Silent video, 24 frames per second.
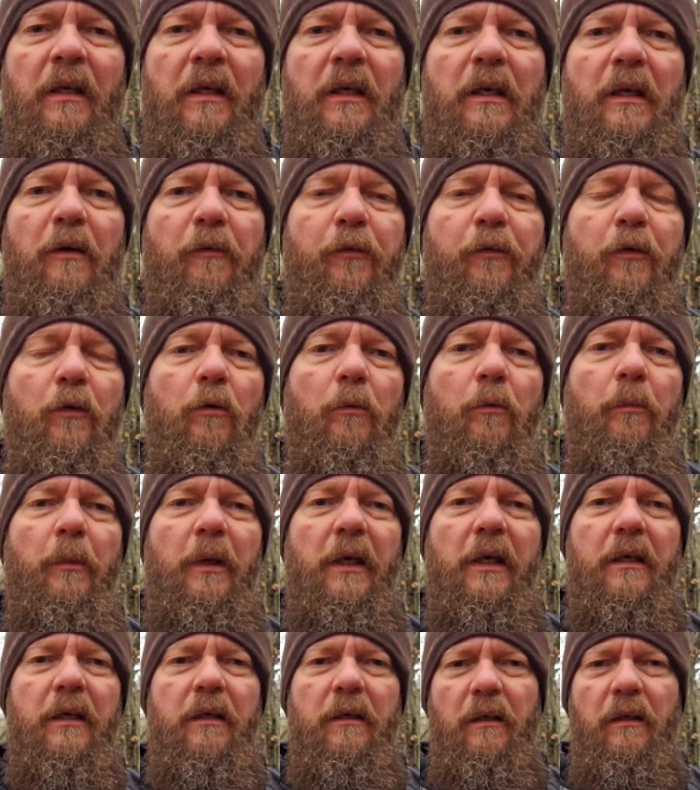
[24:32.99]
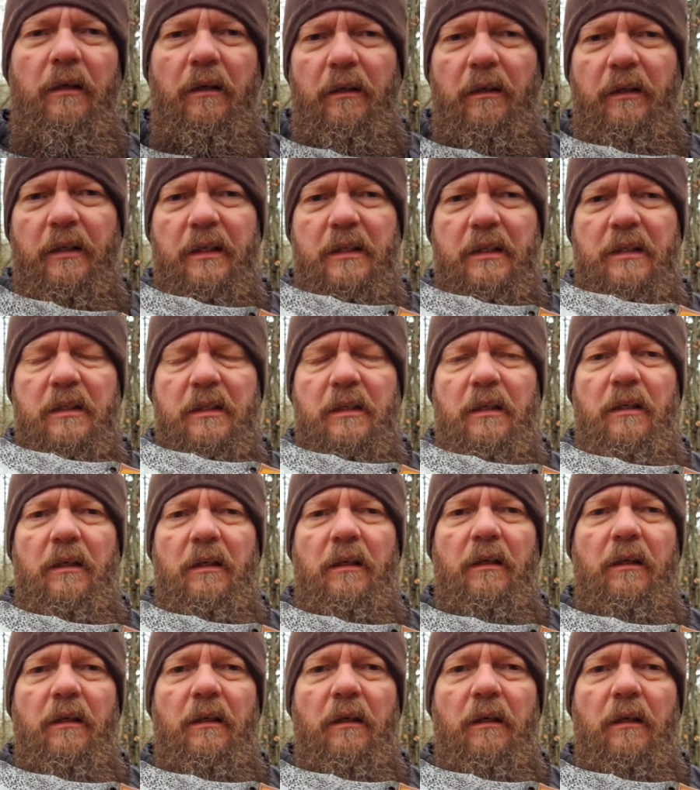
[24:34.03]
If you make this
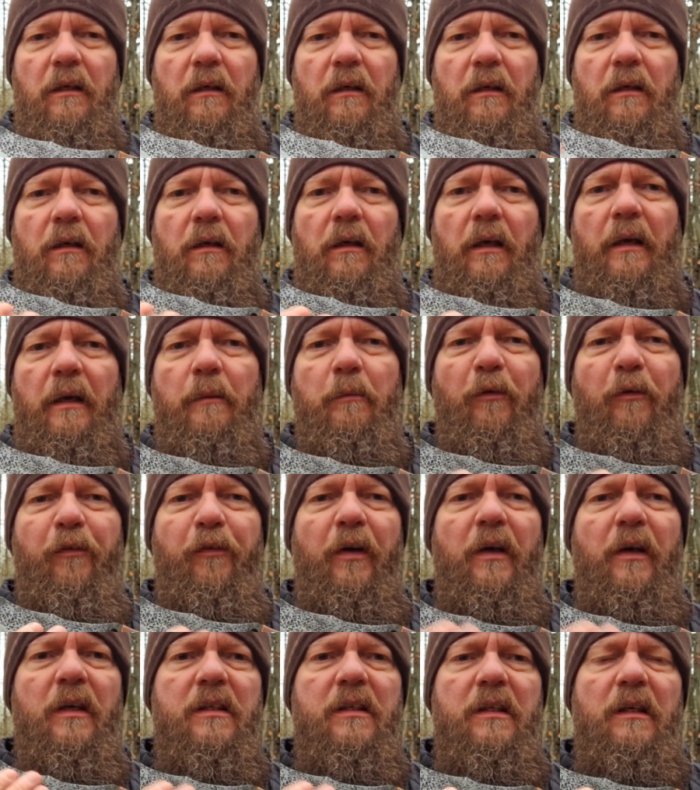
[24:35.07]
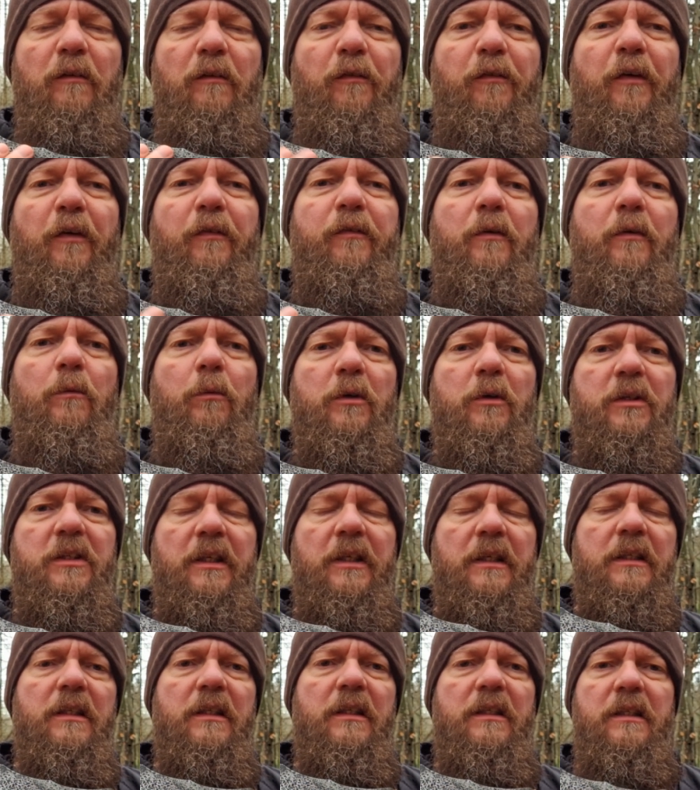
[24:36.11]
hammer finish in
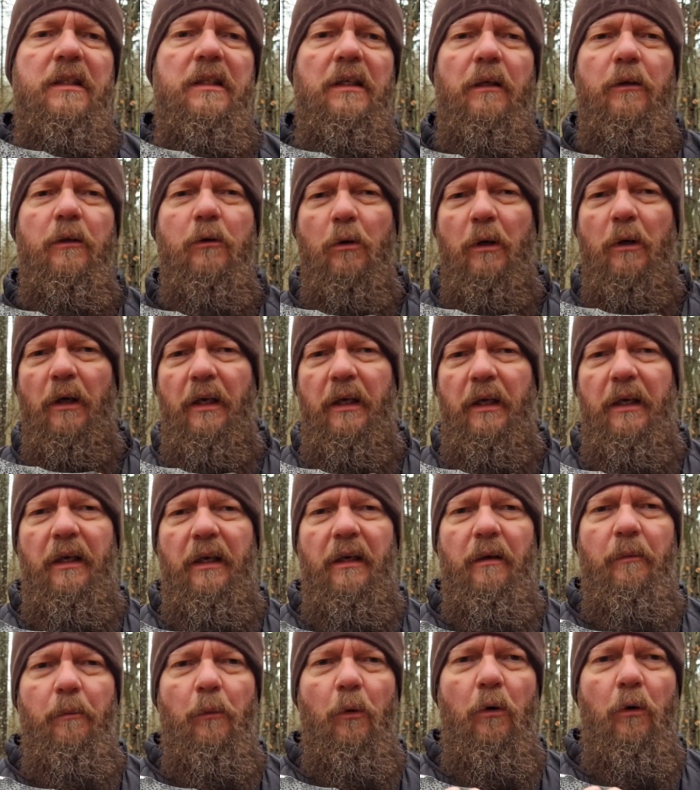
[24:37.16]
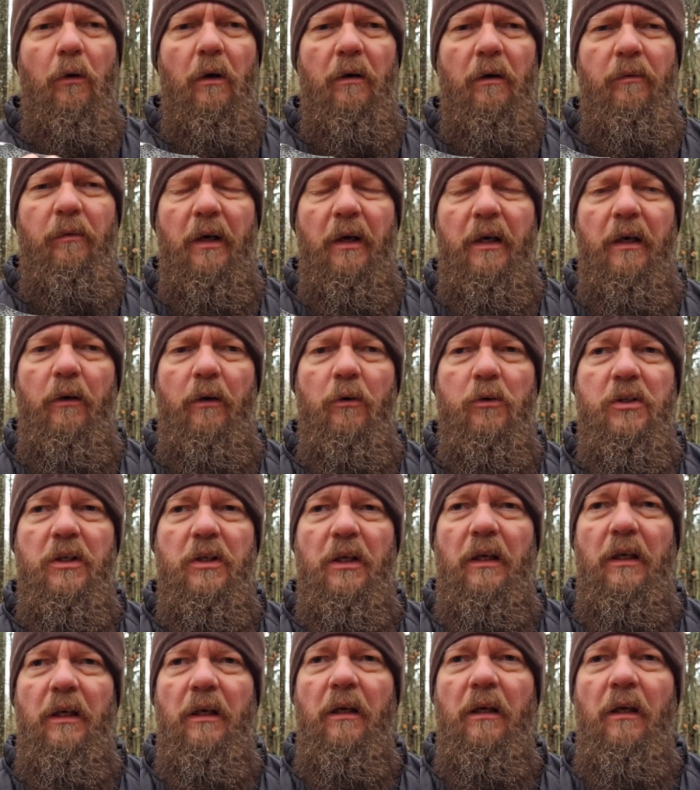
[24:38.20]
5160 steel, you can get a more, what can you
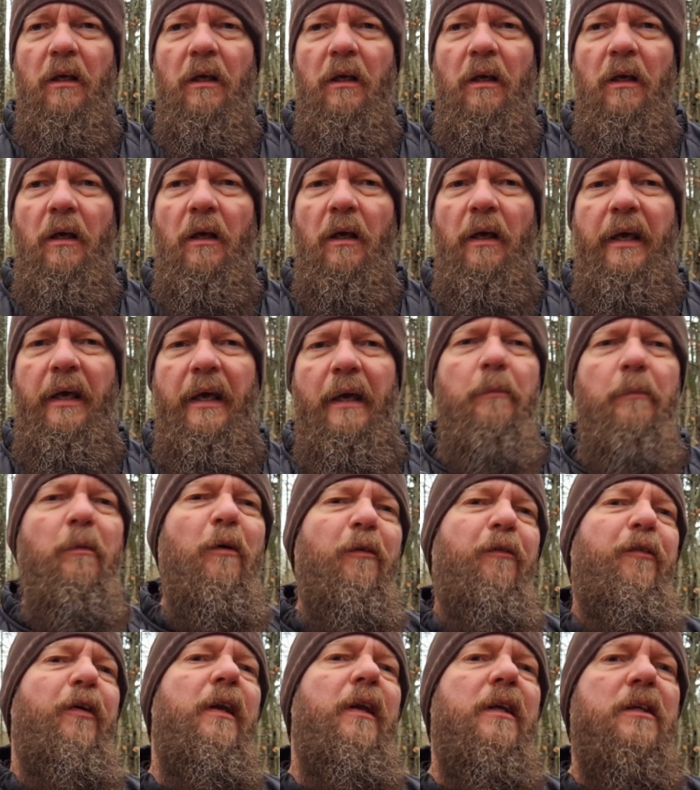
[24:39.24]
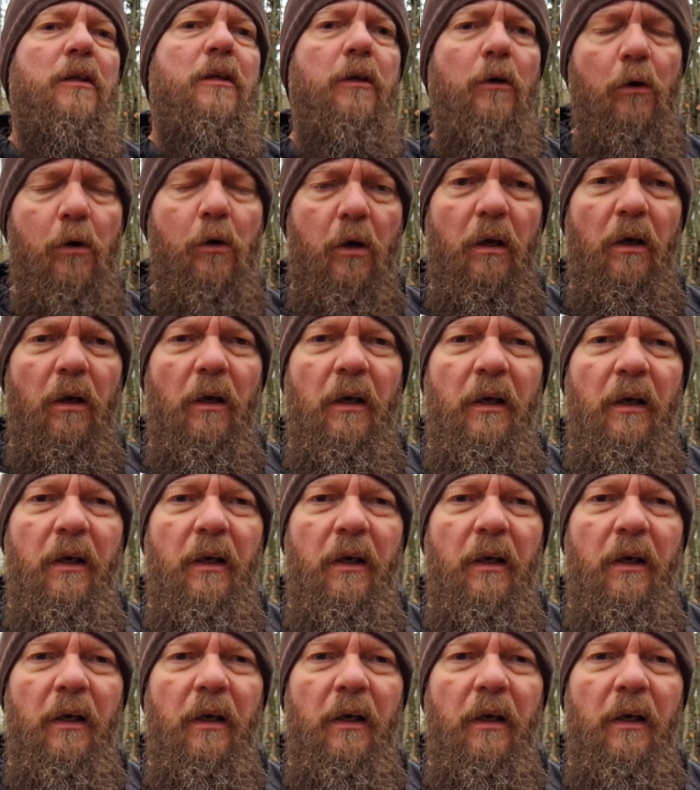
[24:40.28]
say, hammer finish look.